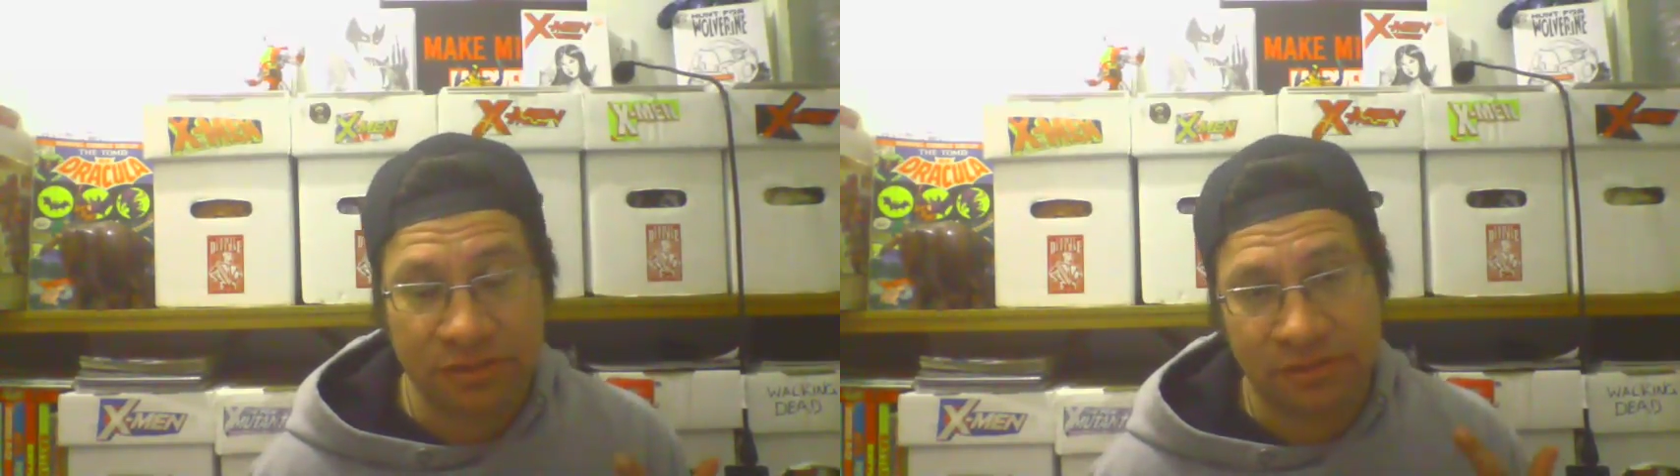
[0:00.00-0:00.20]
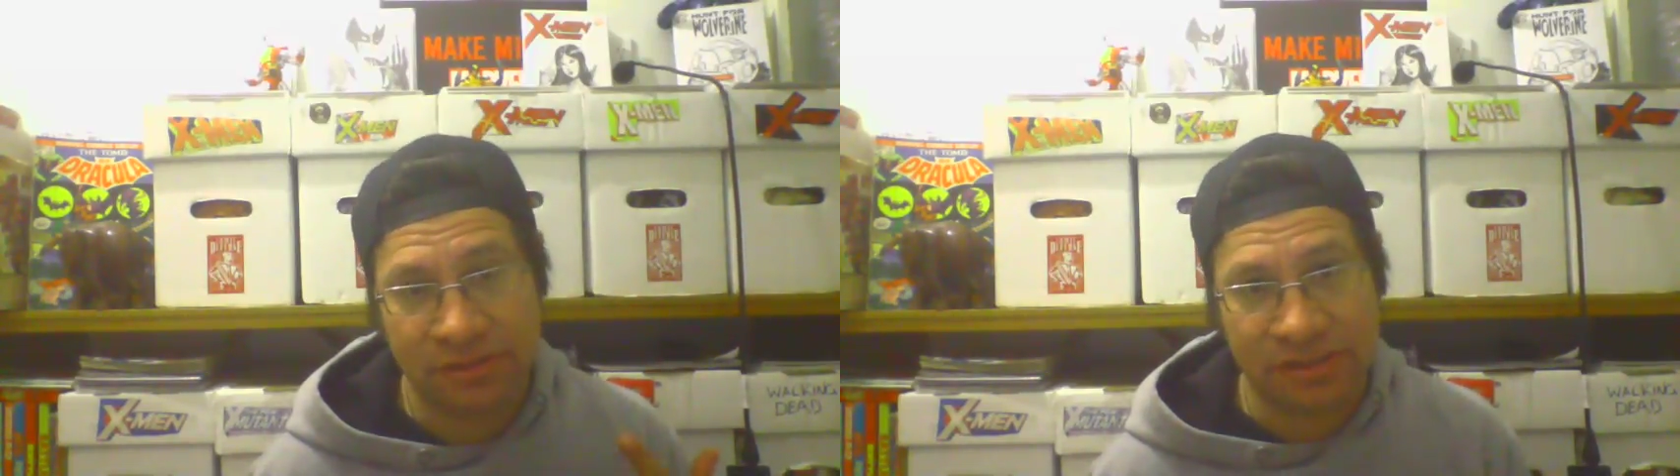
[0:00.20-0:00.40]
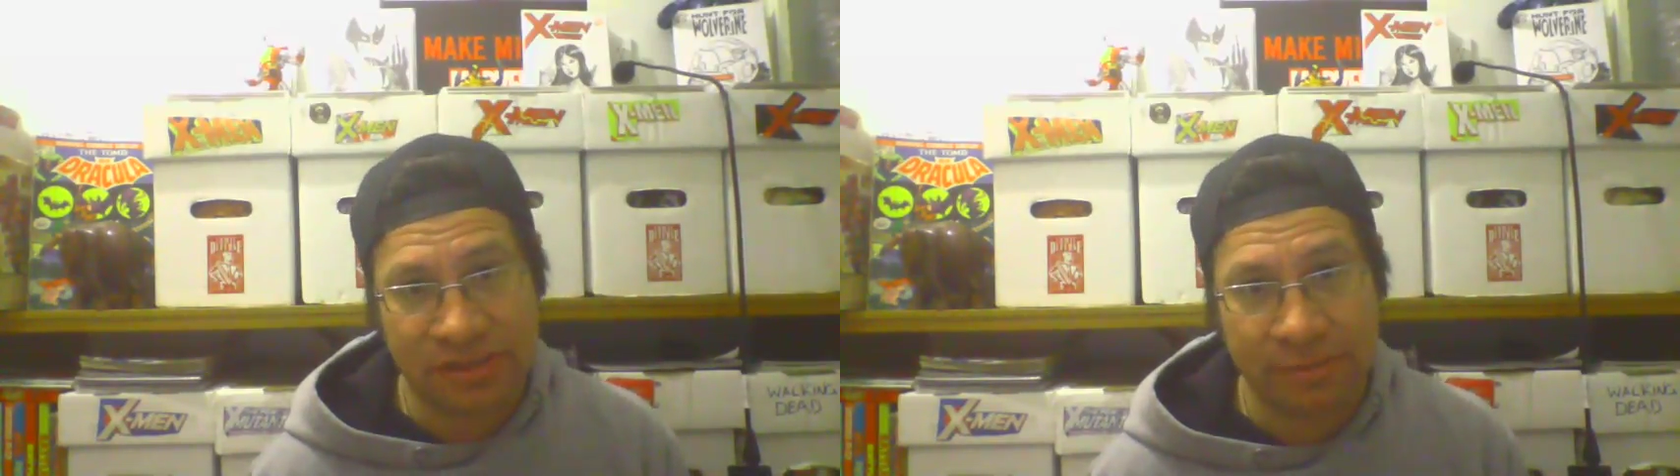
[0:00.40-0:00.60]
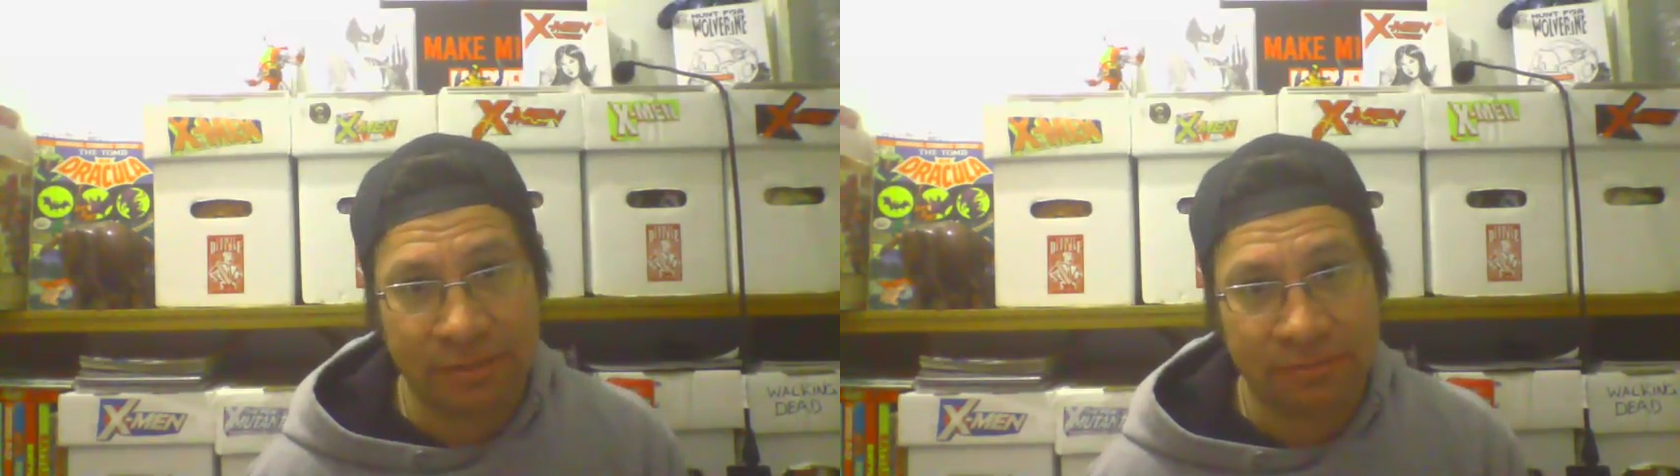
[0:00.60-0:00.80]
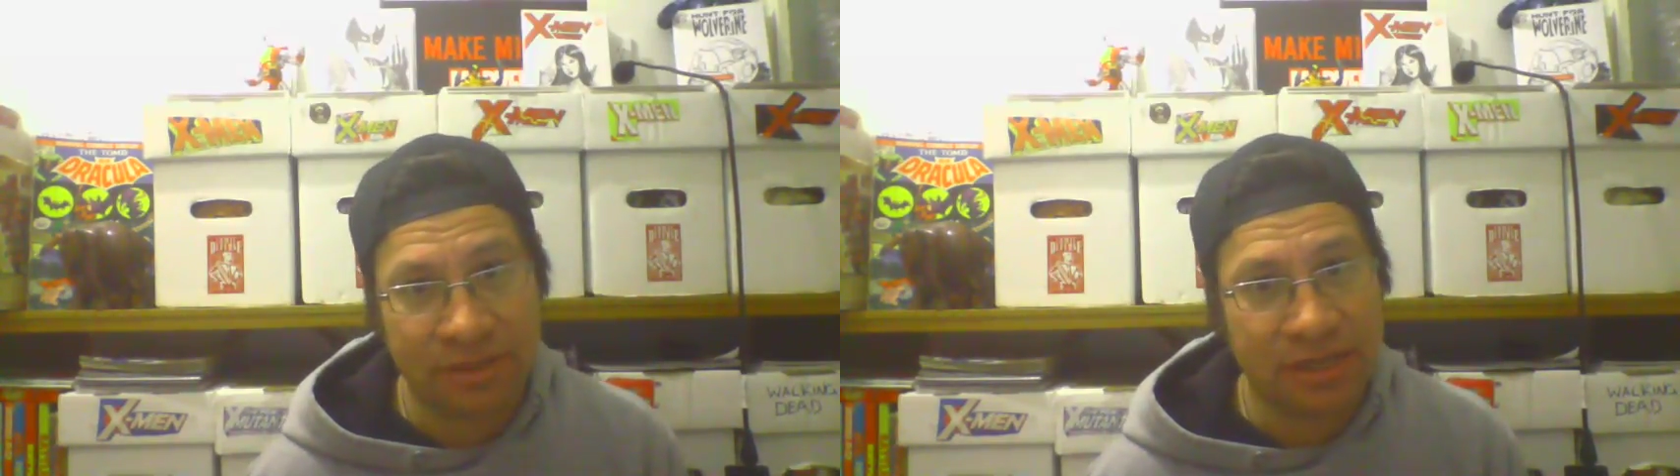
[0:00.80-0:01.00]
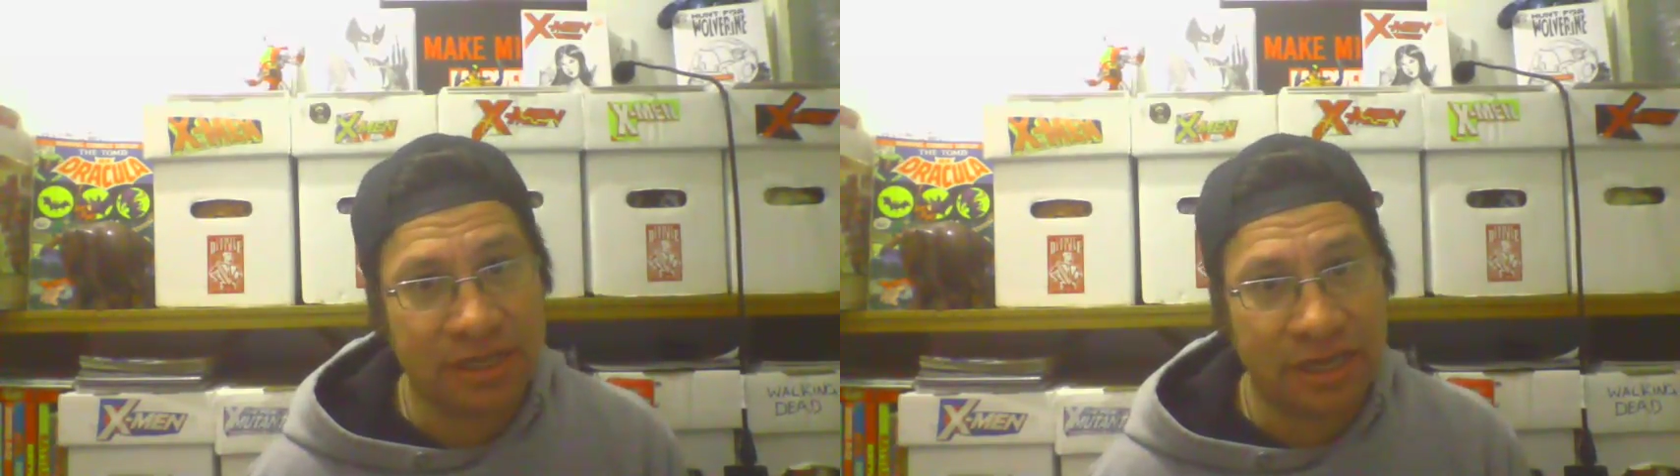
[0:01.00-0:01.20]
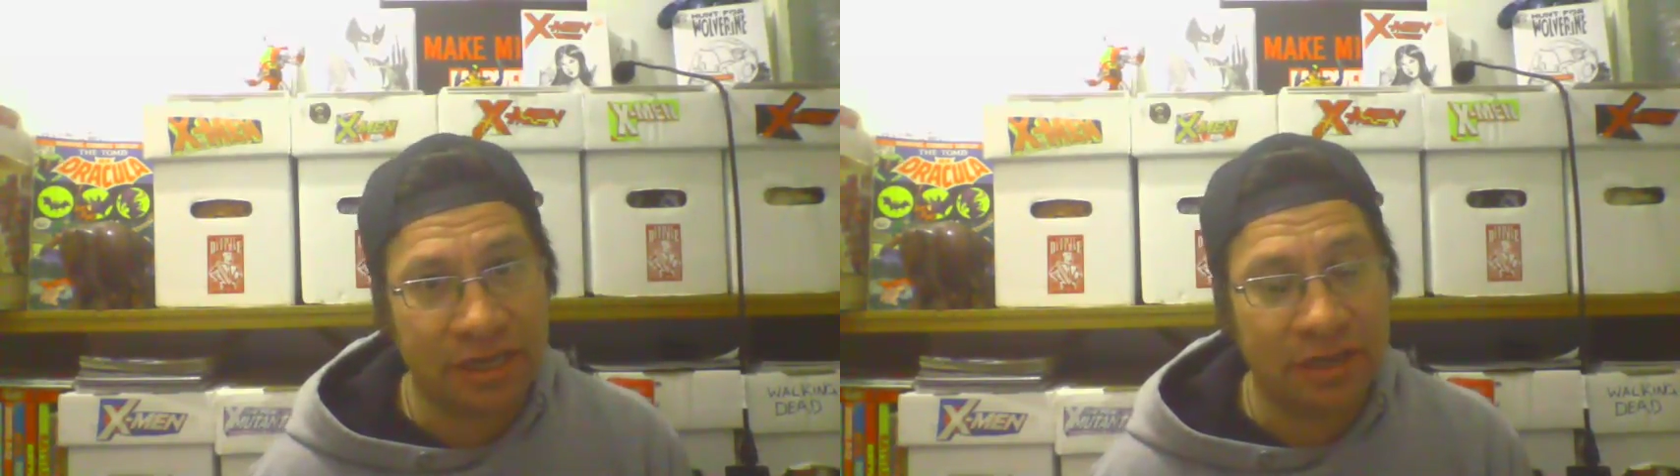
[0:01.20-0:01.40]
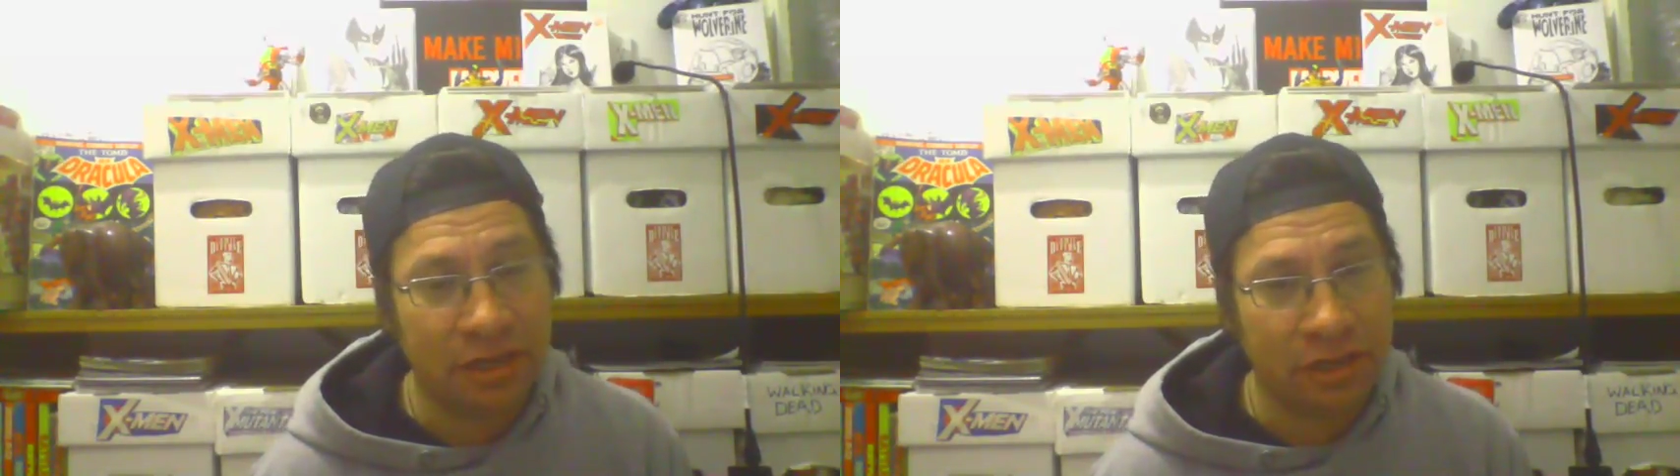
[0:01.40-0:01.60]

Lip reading: sub up the